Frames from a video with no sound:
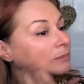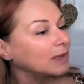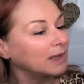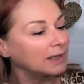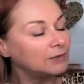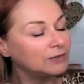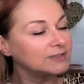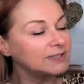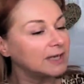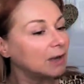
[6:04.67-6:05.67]
And you can see
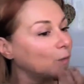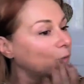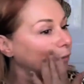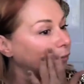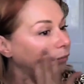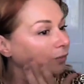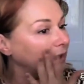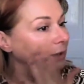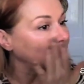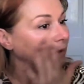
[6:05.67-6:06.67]
how really
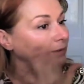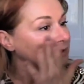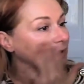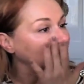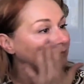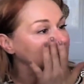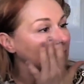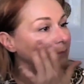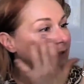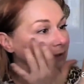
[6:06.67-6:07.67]
well this covers. I
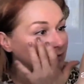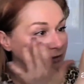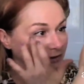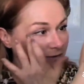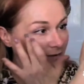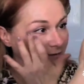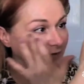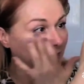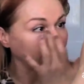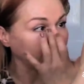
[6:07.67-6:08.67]
mean, it's just
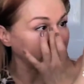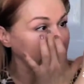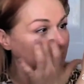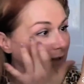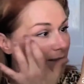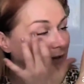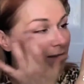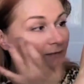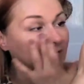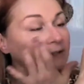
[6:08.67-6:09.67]
fabulous. I love
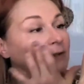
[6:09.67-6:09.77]
it.